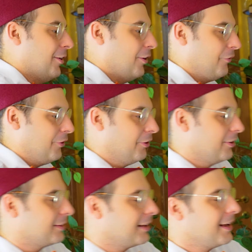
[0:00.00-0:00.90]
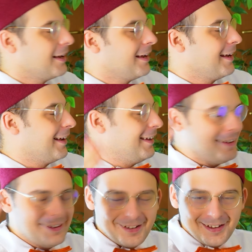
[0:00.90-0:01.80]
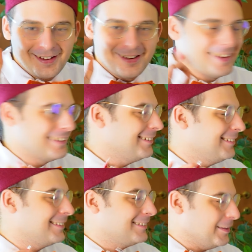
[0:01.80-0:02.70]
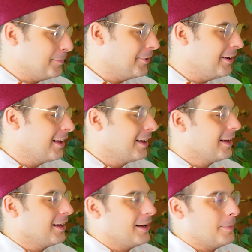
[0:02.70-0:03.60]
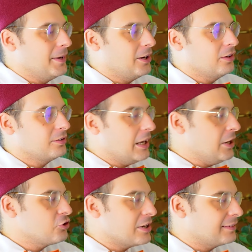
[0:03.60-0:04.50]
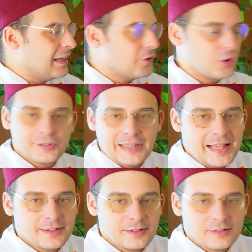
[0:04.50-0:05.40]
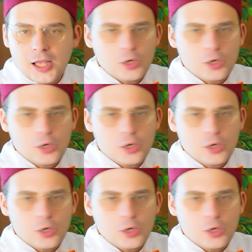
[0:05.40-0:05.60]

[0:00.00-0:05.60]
of course. This is simple because you just have consonances,